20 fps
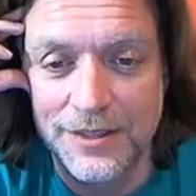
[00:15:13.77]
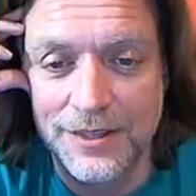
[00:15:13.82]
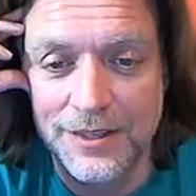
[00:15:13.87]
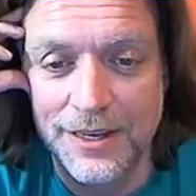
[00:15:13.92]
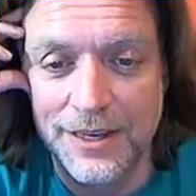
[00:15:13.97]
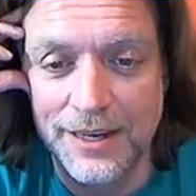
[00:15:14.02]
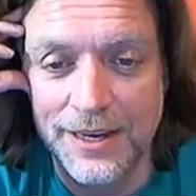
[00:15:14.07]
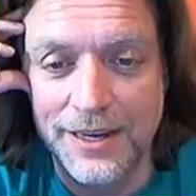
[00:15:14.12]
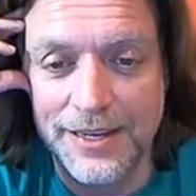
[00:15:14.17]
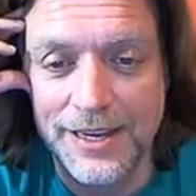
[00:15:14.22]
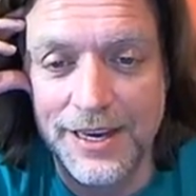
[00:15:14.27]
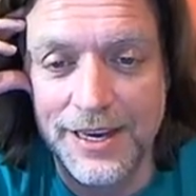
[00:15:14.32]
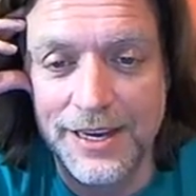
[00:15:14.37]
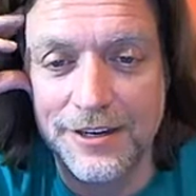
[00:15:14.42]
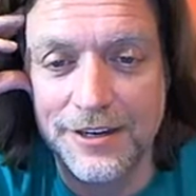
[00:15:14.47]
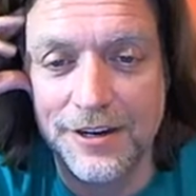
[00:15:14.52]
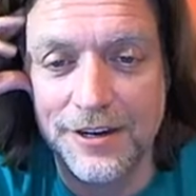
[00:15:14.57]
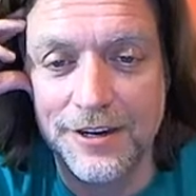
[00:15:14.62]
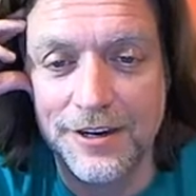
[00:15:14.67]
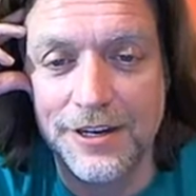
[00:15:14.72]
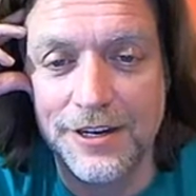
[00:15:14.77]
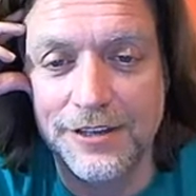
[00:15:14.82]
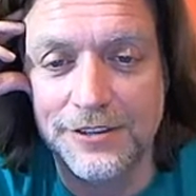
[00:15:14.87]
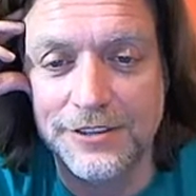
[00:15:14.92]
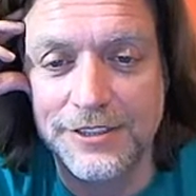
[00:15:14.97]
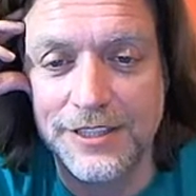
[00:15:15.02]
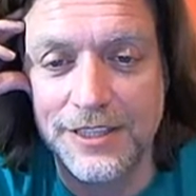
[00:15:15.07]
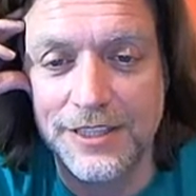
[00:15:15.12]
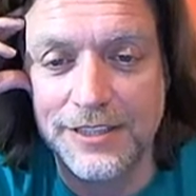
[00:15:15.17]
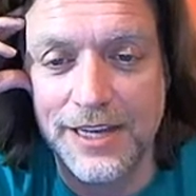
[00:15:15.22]
Uh, King Darko
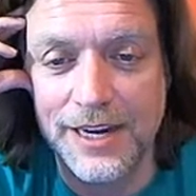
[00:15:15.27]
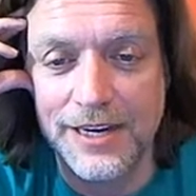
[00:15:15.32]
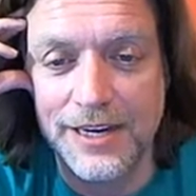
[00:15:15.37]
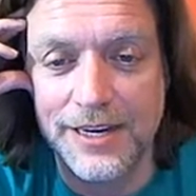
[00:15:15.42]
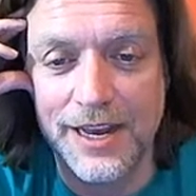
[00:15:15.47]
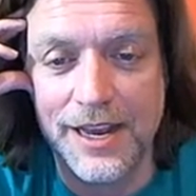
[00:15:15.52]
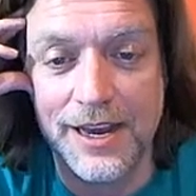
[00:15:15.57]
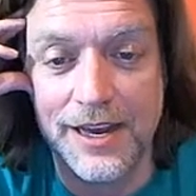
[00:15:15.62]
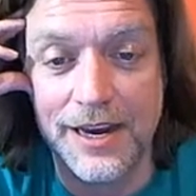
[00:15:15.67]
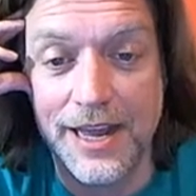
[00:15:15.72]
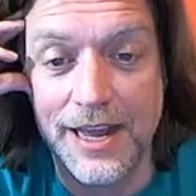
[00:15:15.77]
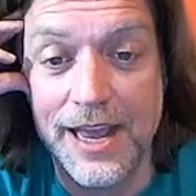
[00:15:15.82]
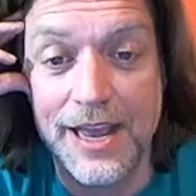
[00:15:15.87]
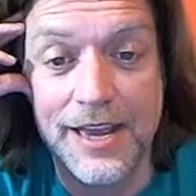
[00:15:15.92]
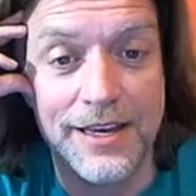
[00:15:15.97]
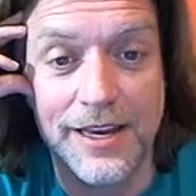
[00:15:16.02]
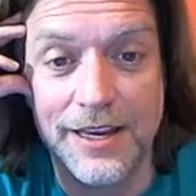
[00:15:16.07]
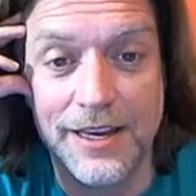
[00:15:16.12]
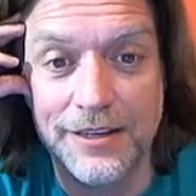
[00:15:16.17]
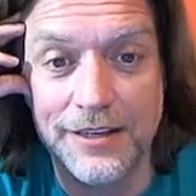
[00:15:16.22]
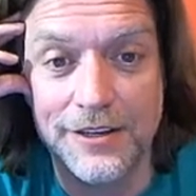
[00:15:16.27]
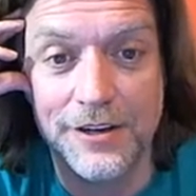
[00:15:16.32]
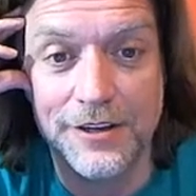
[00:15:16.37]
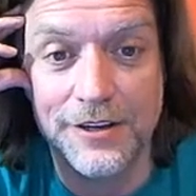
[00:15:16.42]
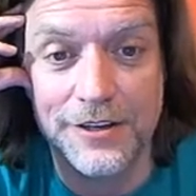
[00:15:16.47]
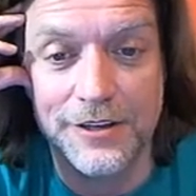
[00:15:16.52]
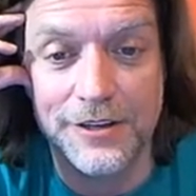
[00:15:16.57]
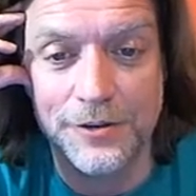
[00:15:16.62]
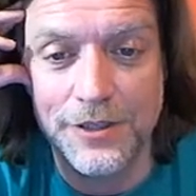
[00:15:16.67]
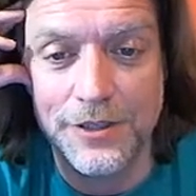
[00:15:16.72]
says, Hey, Dan. Hey, King
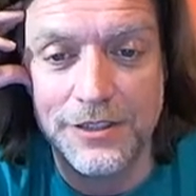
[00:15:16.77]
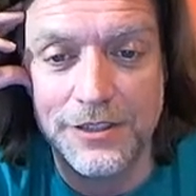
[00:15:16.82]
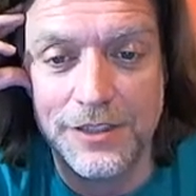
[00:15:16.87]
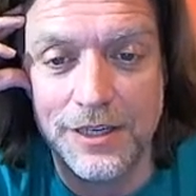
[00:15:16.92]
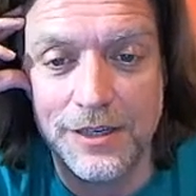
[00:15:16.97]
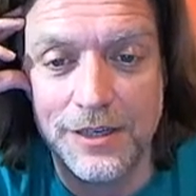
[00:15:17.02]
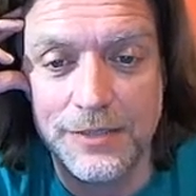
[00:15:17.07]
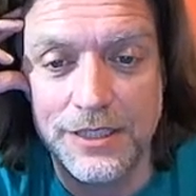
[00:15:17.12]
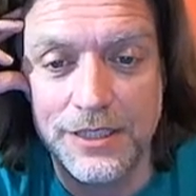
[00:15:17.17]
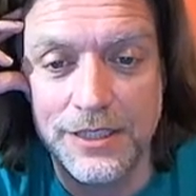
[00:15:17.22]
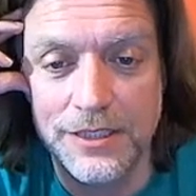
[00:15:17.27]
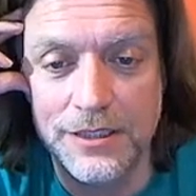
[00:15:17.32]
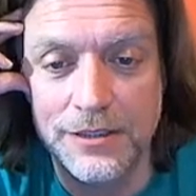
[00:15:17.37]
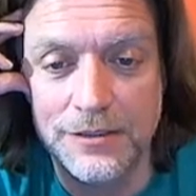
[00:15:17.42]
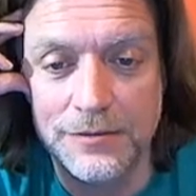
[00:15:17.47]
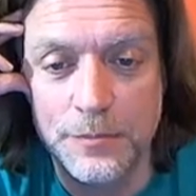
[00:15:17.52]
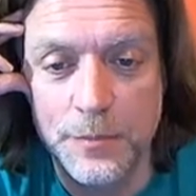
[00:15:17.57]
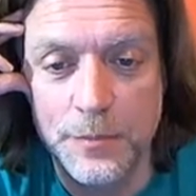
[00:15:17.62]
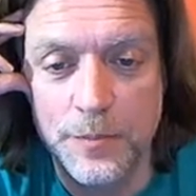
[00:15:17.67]
Darko, what's up, dude?